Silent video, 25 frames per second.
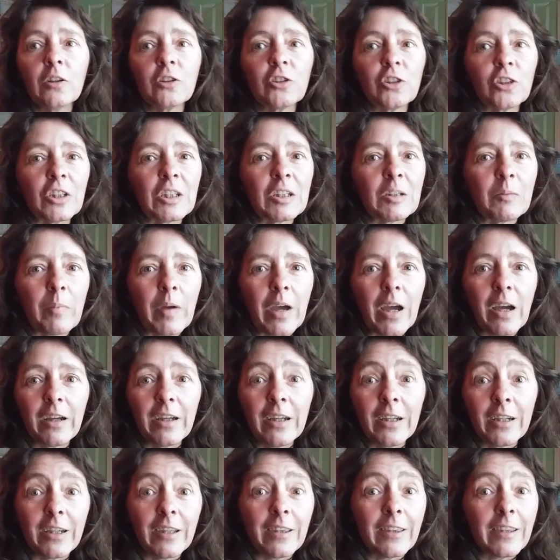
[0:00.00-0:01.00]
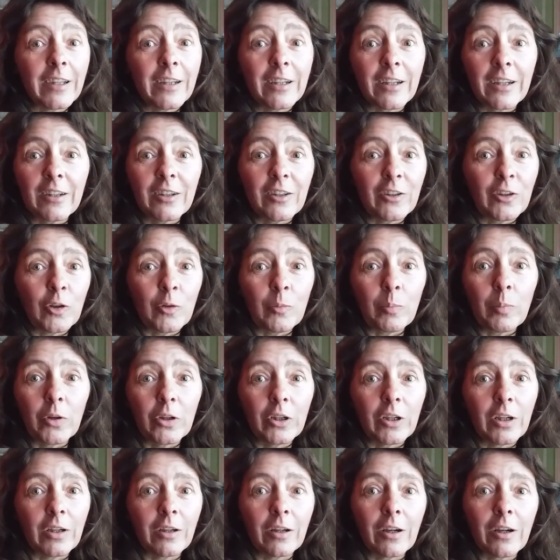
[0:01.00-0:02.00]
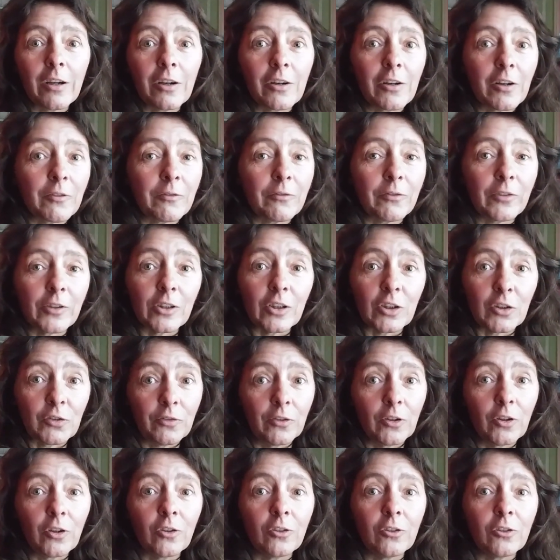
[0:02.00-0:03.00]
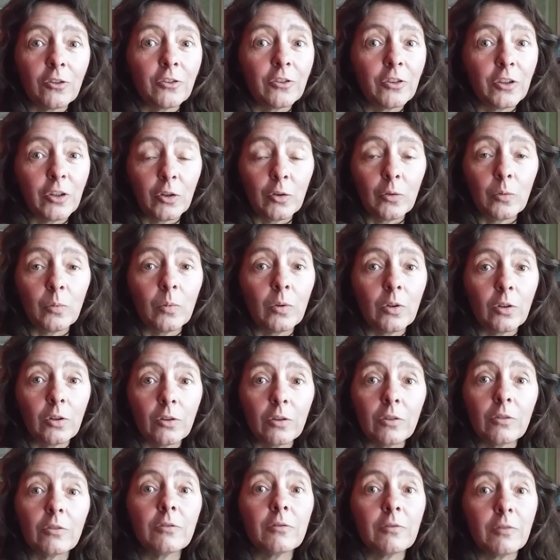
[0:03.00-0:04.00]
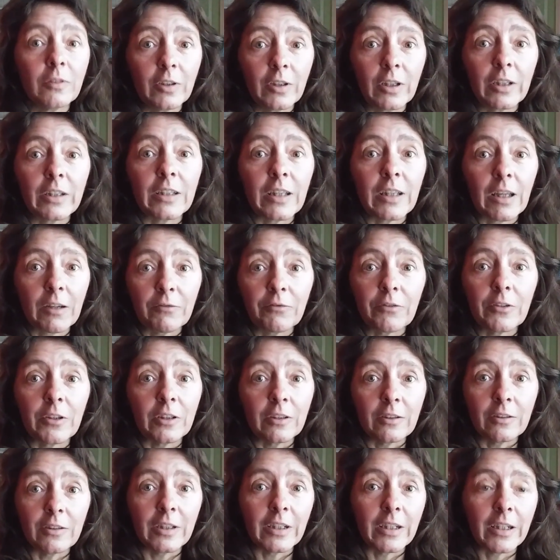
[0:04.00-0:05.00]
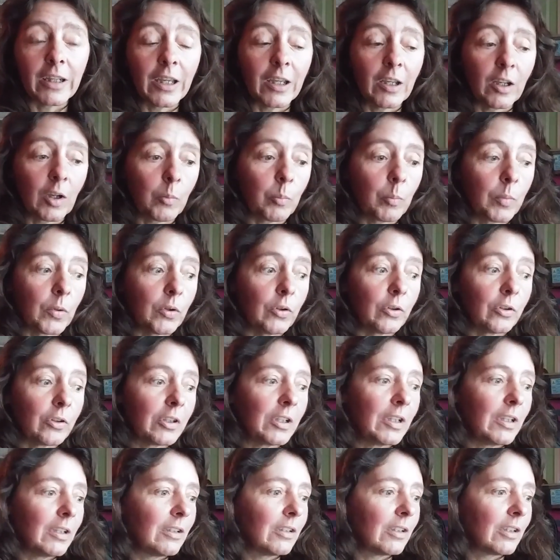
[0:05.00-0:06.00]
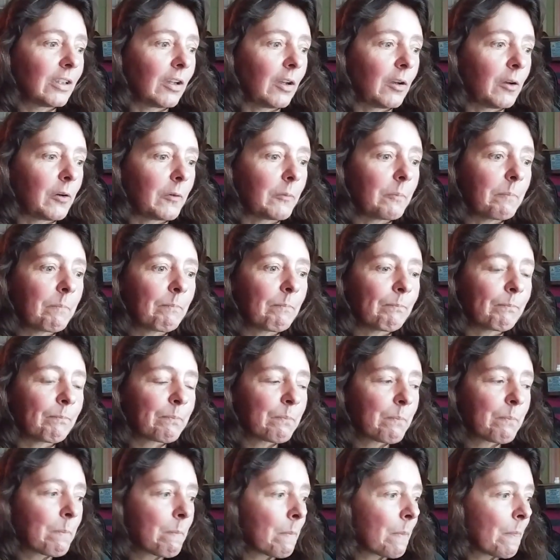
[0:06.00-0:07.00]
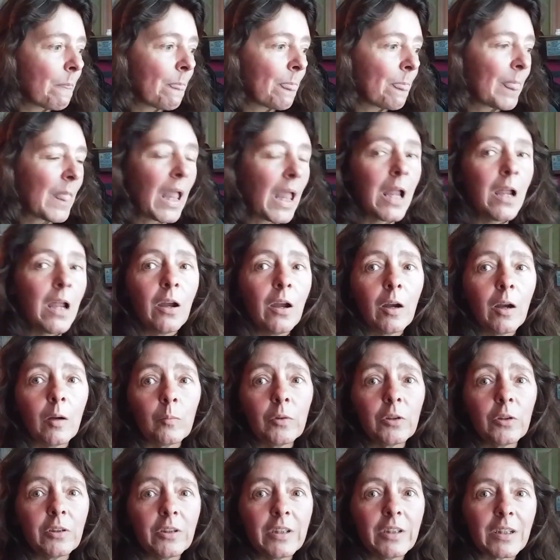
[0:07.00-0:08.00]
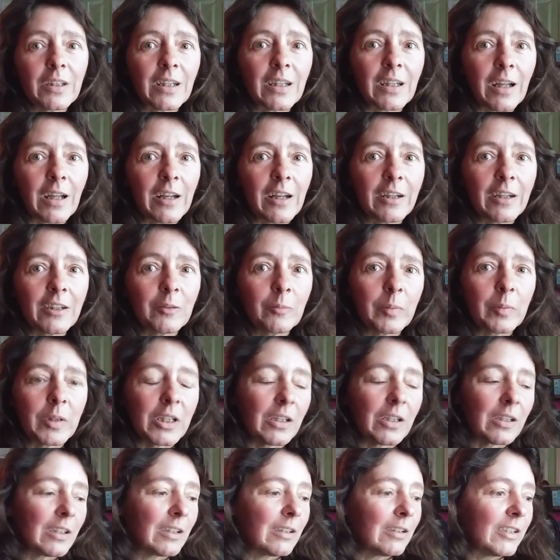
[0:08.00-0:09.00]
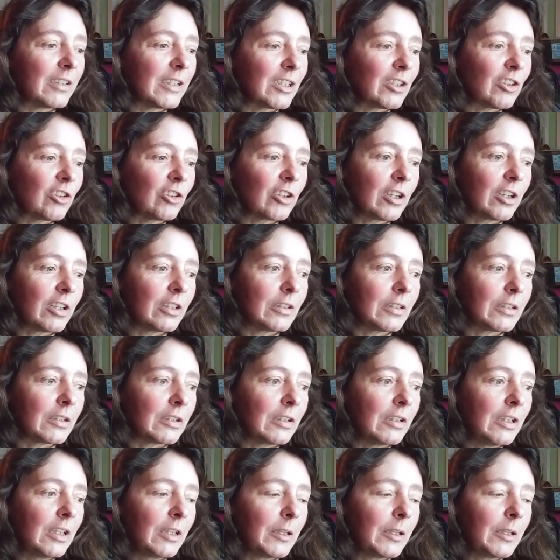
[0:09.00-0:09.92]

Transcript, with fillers: just about anything that you put in there, if it's fertile, you will definitely get a bird. So I'm really excited because these are the